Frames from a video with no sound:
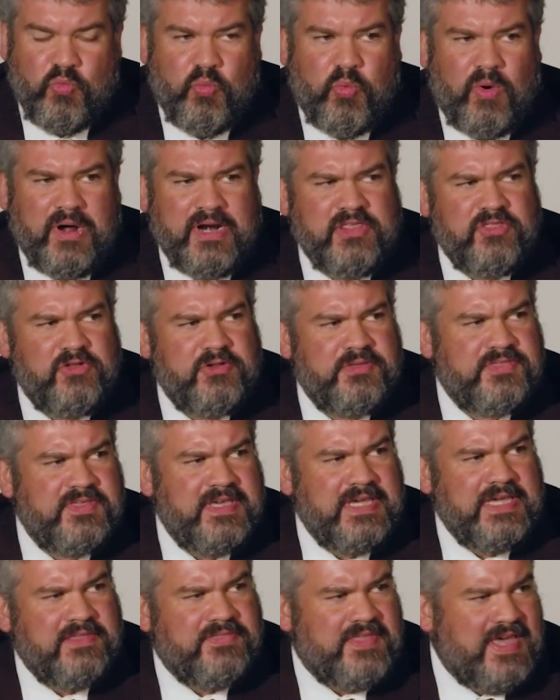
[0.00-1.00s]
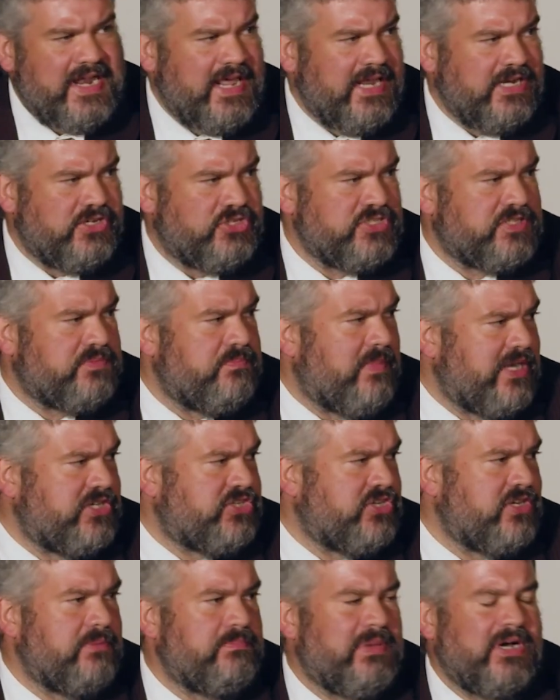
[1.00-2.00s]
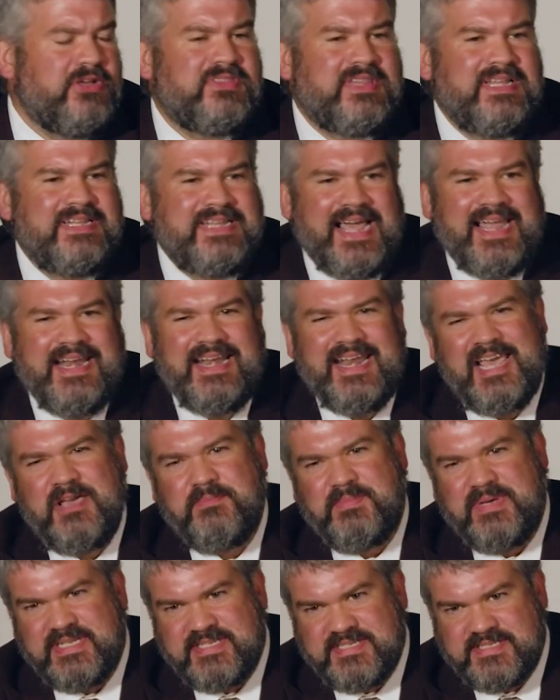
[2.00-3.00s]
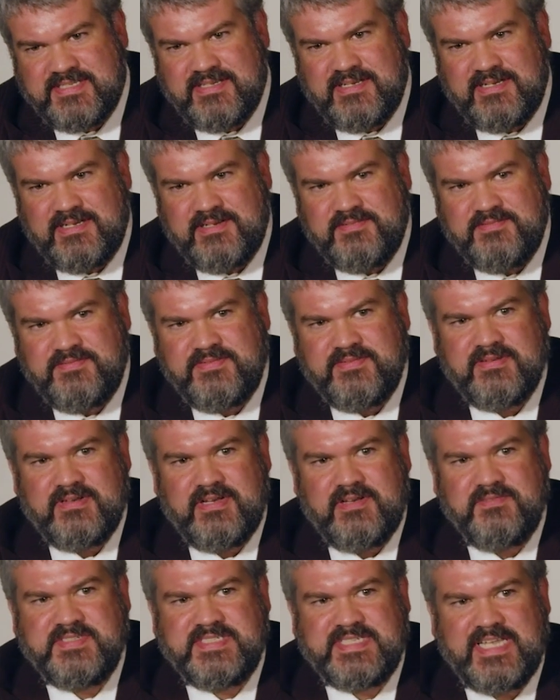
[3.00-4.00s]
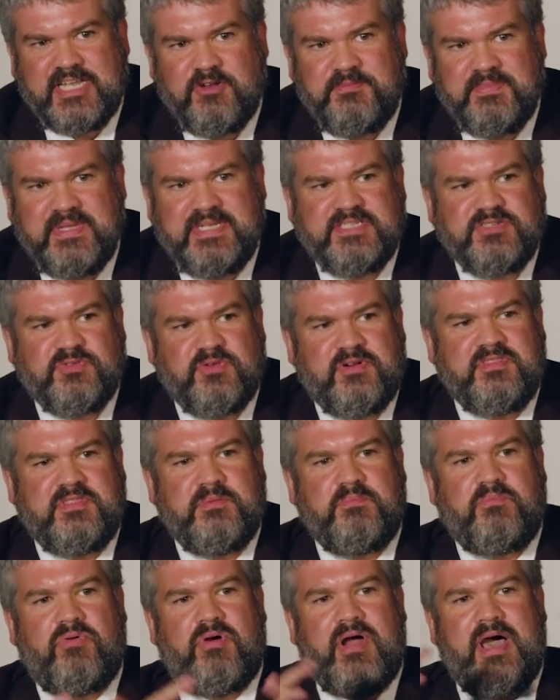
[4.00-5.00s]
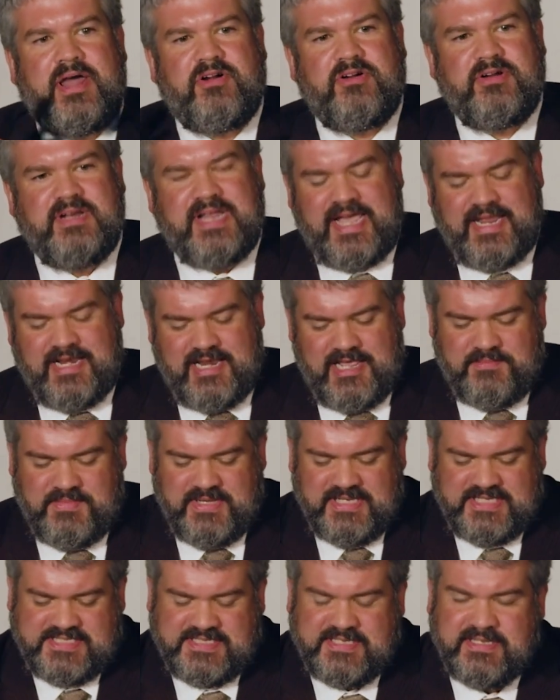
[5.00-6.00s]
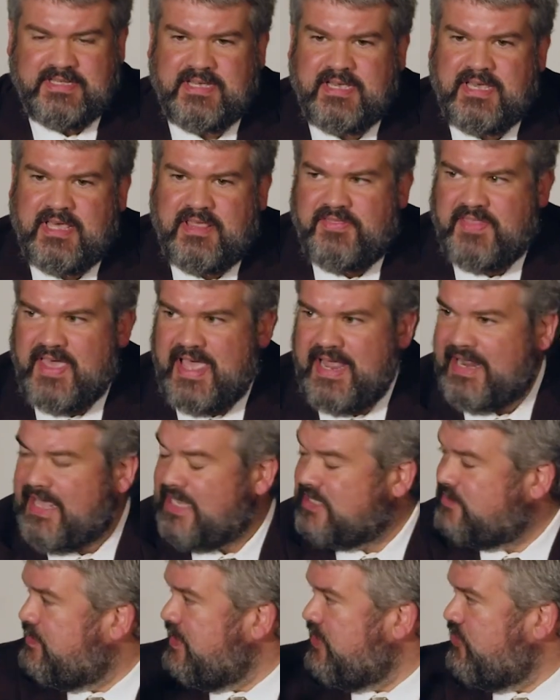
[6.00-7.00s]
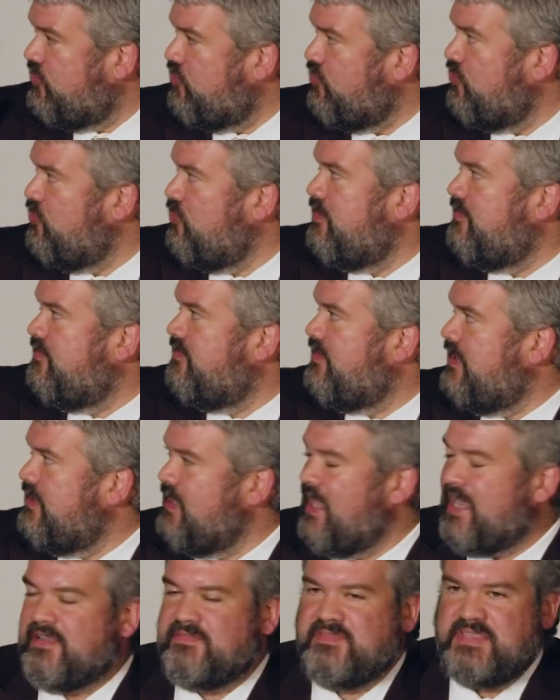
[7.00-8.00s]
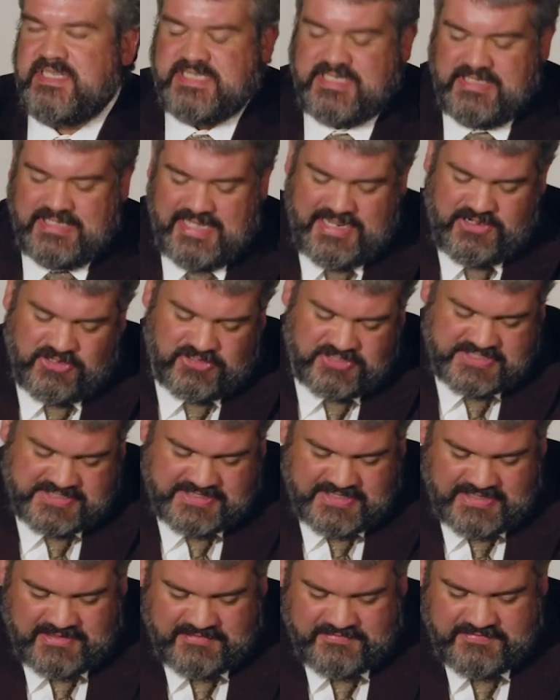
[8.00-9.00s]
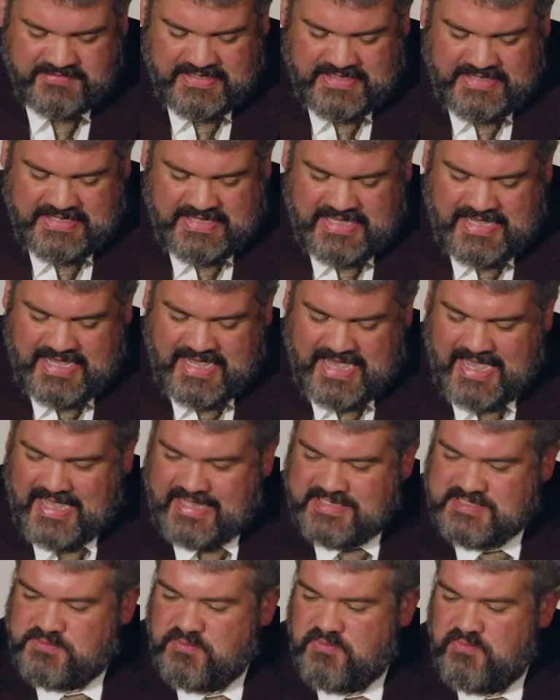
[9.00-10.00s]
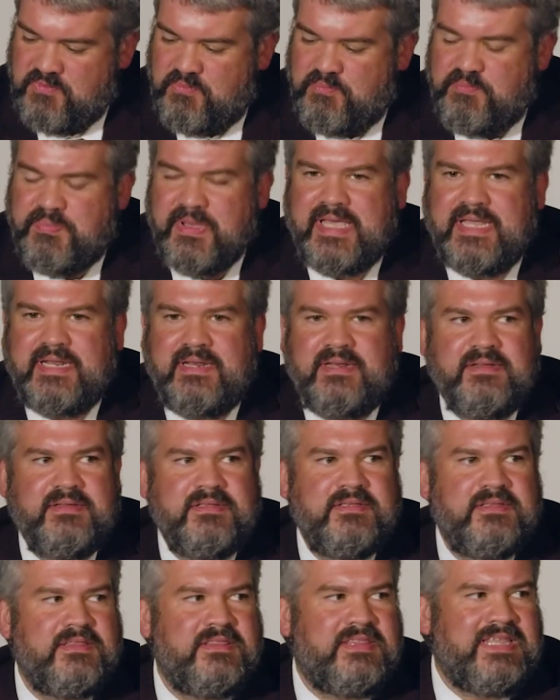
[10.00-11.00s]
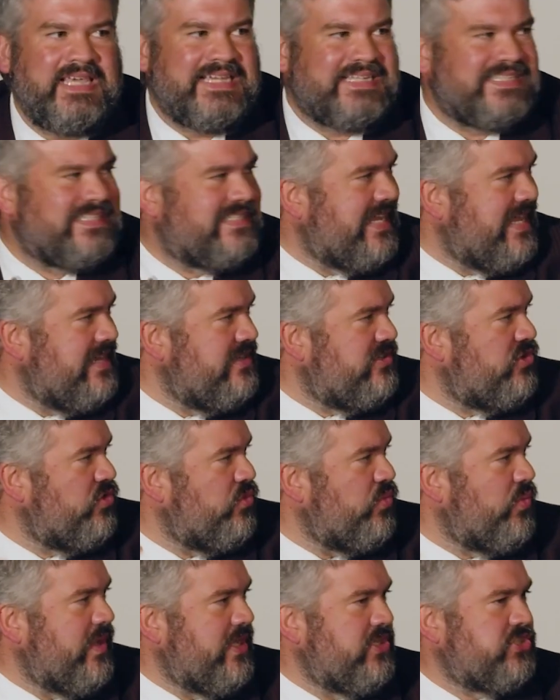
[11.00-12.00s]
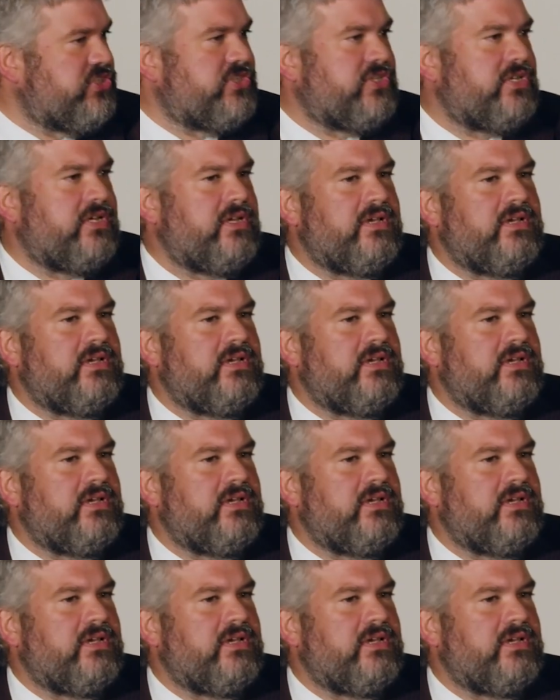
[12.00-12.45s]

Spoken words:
One other thing that I just mentioned about the dynamics of settlements, sort of the broader dynamics that has been true of a lot of this later stuff, has been the extent to which